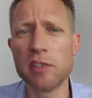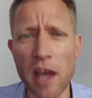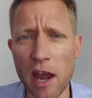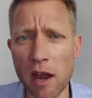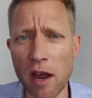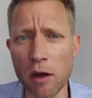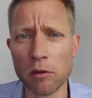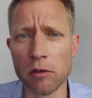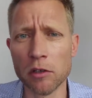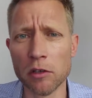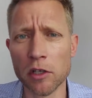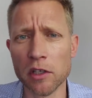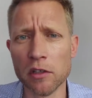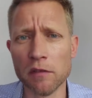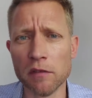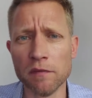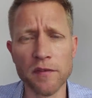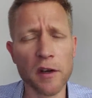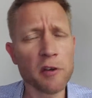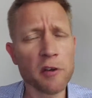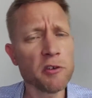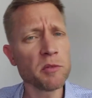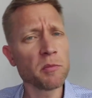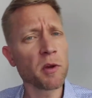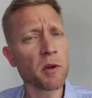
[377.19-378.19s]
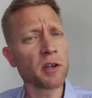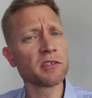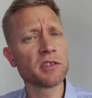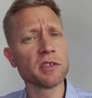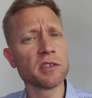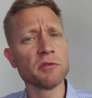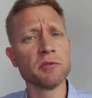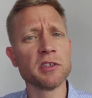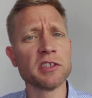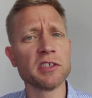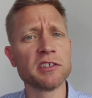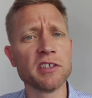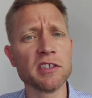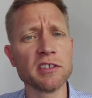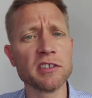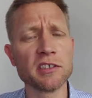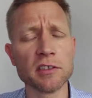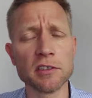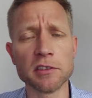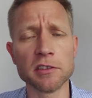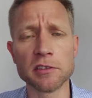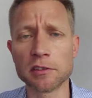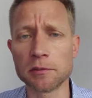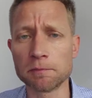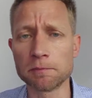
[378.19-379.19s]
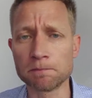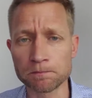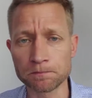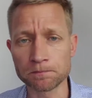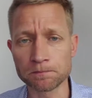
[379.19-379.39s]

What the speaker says: now? Very much in resistance.